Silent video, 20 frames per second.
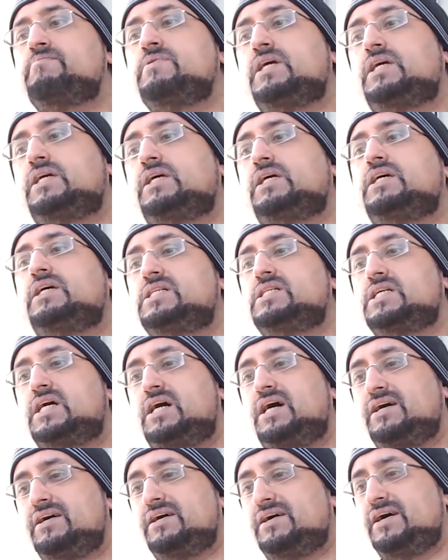because
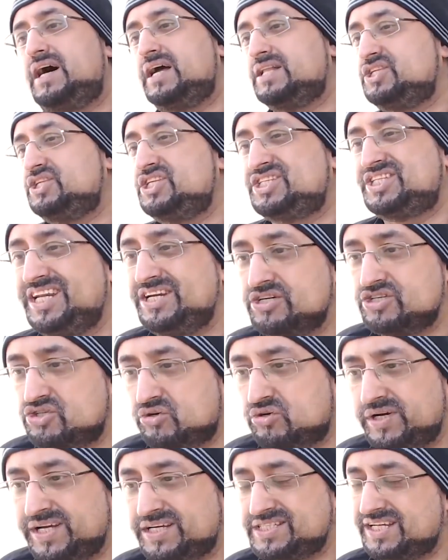I just didn't
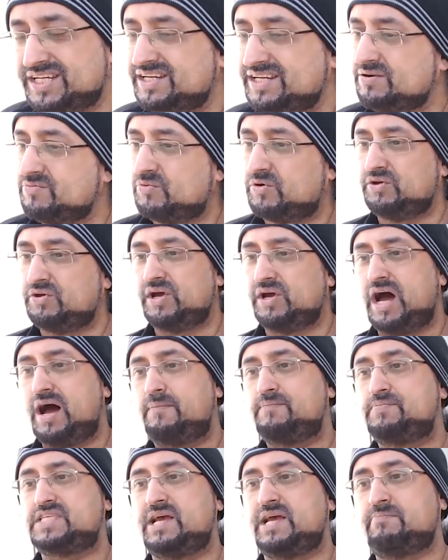draw it because I didn't want to
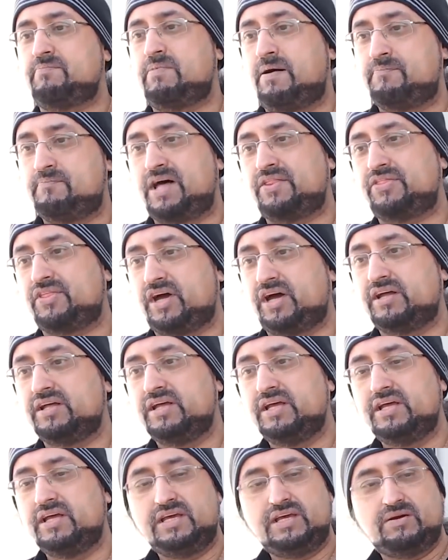upset my mother
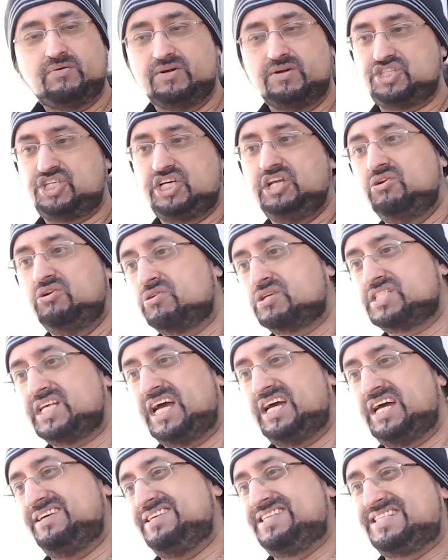when she looks
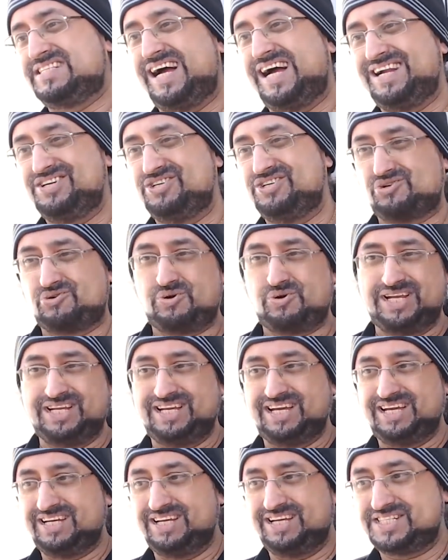at her son
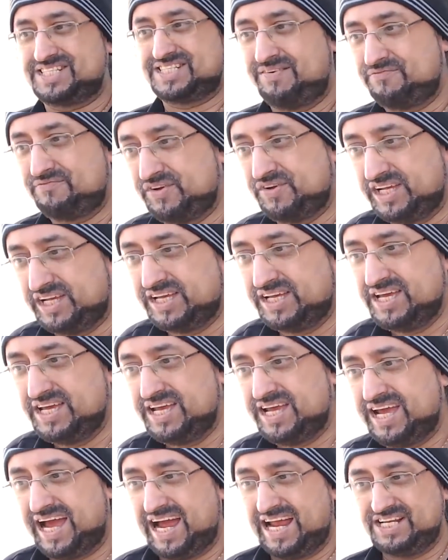drawing something
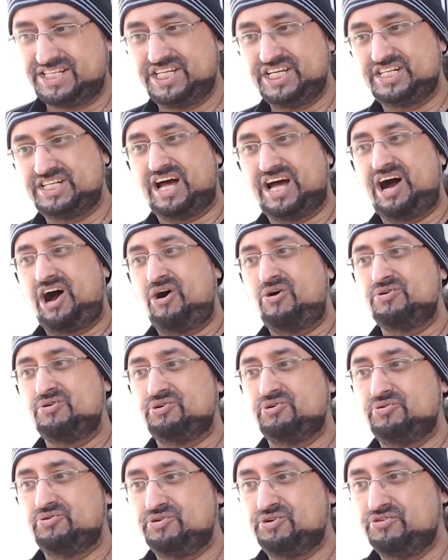and she's like, "Oh,
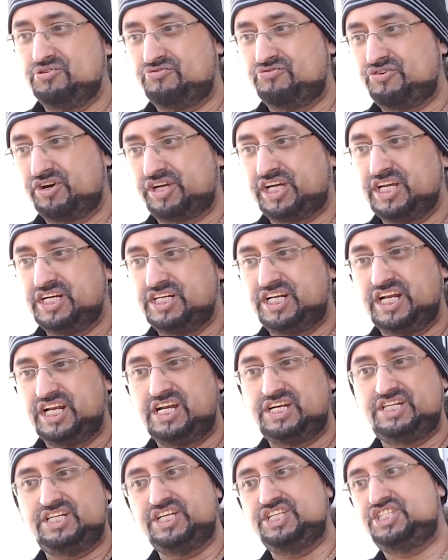you
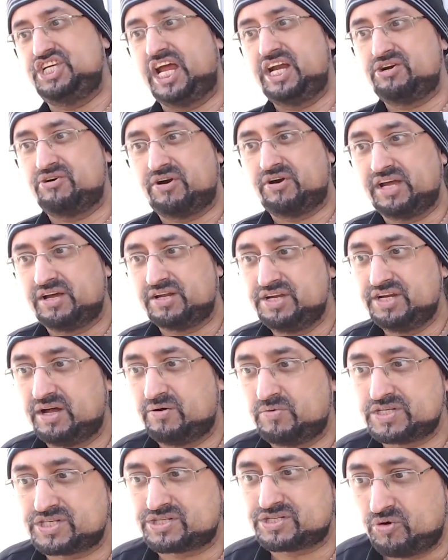freaking degenerate! You
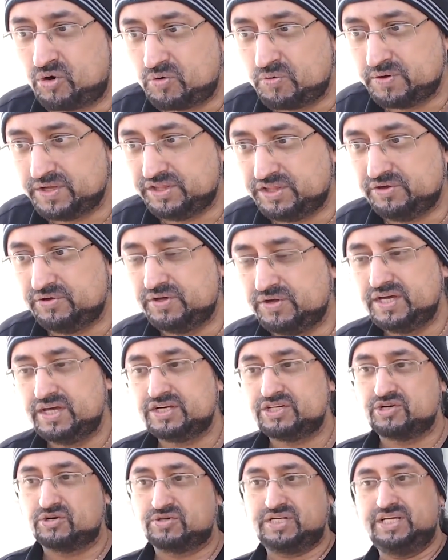know what's wrong with you?
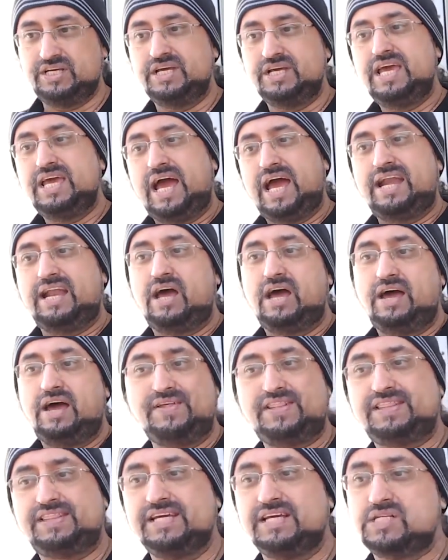You're doing." And the
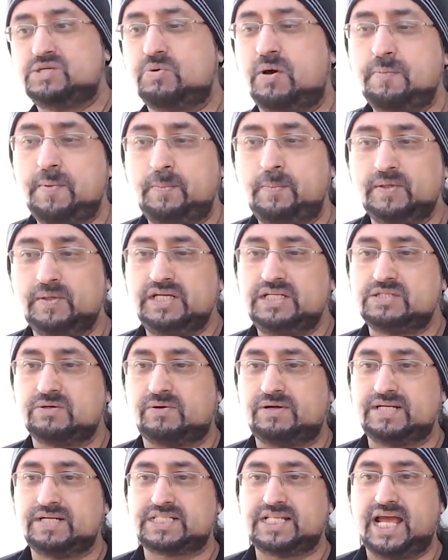other thing is what people need
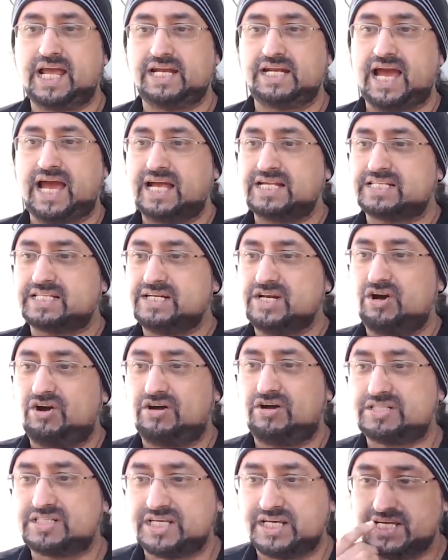to understand: as an
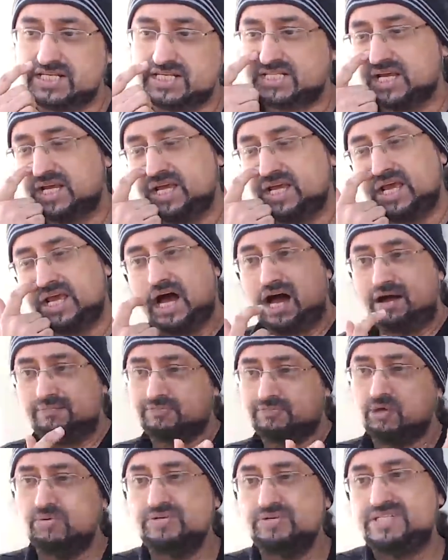artist,
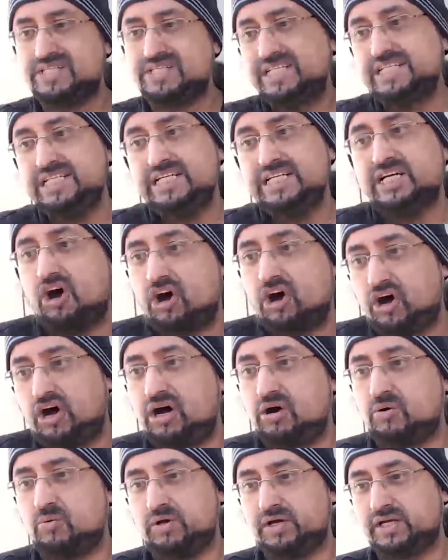I'm doing Sikh
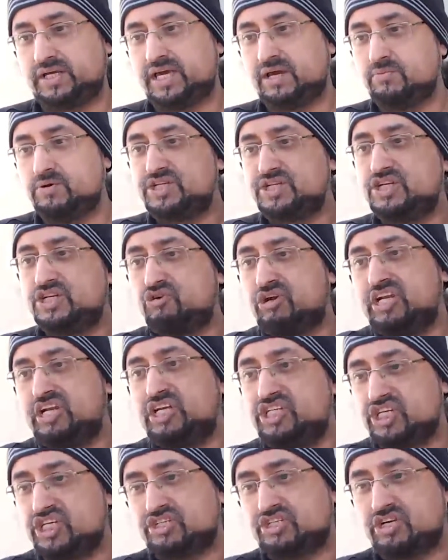artwork here, which is
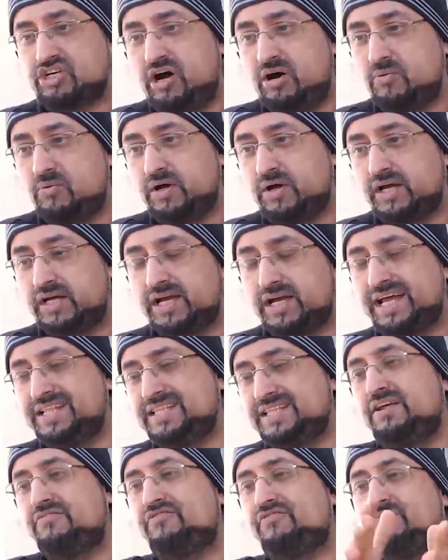religious artwork,
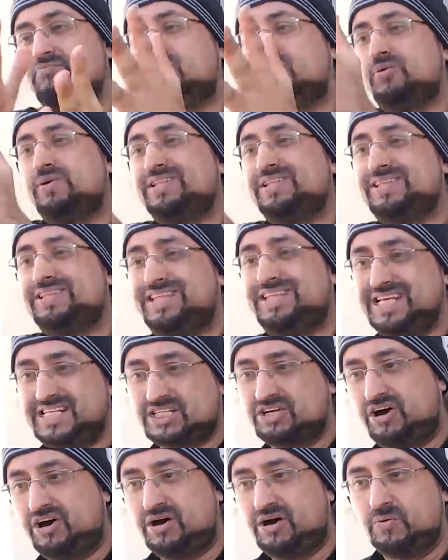and then if I'm doing
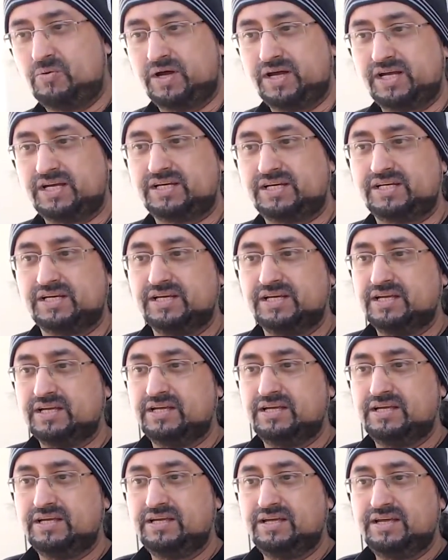this artwork,
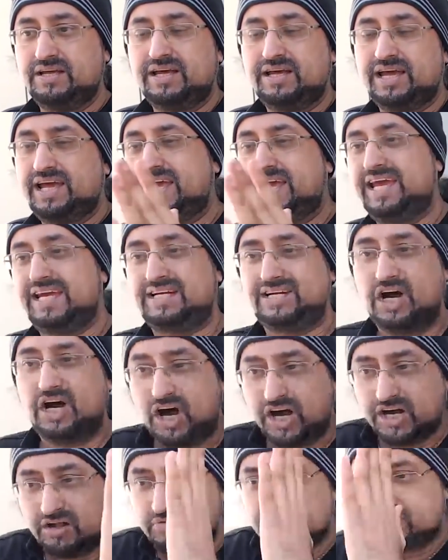it
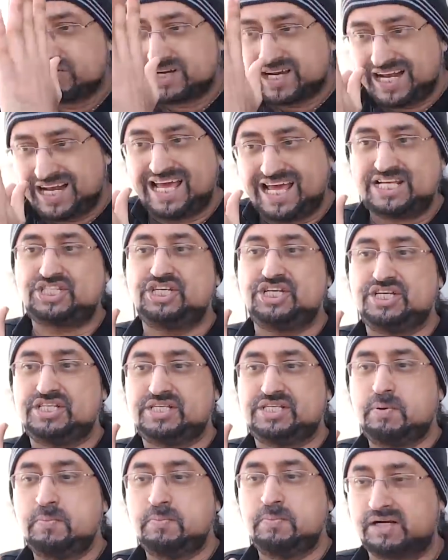kind of
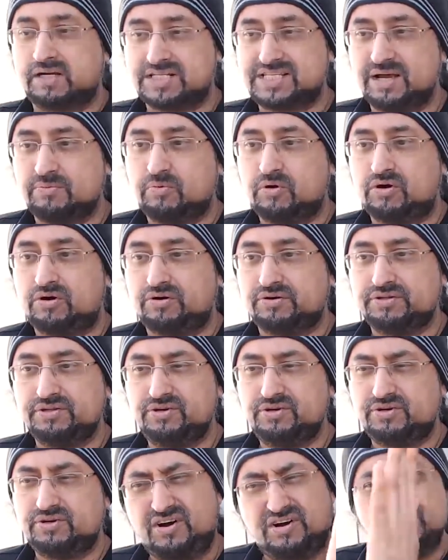clashes. People are going to say, "Well,
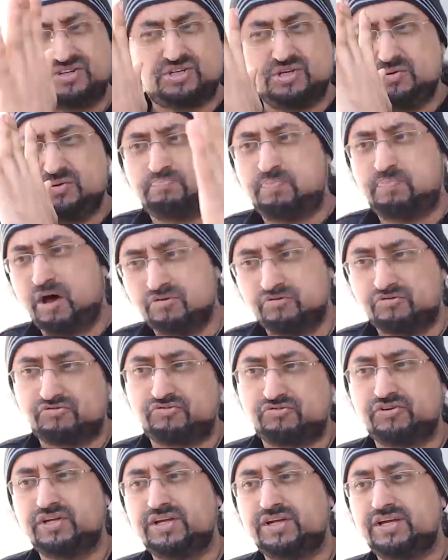you can't do
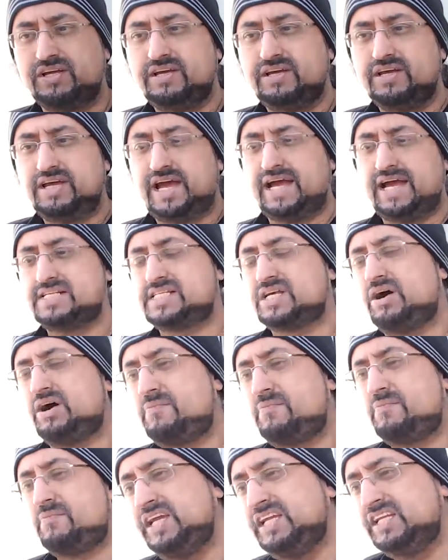both." And so
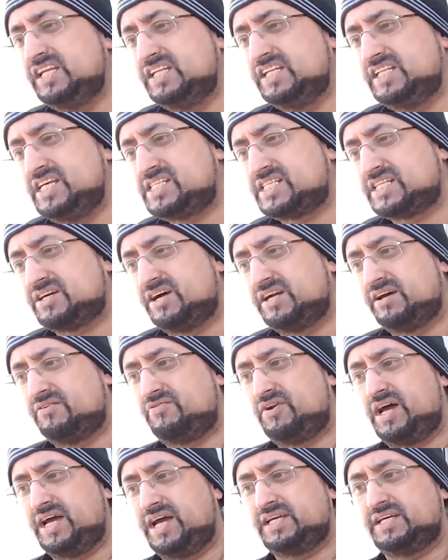I've been in this kind
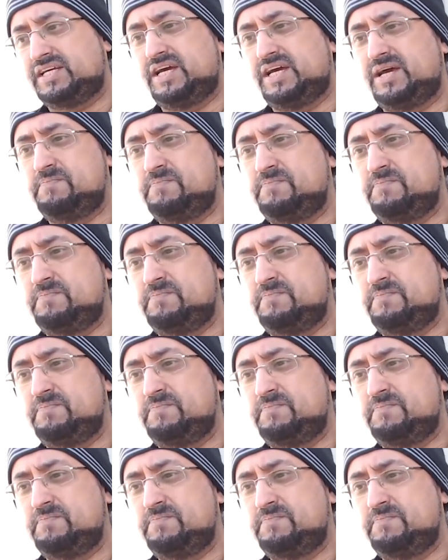of like